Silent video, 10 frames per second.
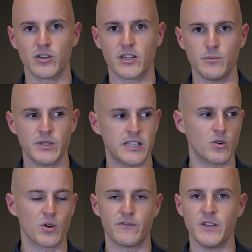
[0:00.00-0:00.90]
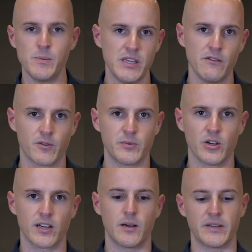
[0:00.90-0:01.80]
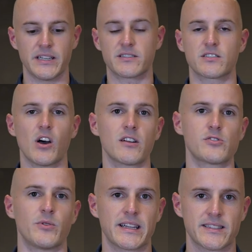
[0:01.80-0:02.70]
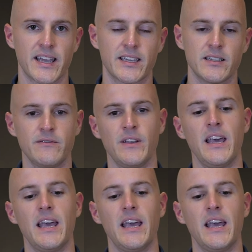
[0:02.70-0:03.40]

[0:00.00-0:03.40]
company or a VP from your company to talk to an executive?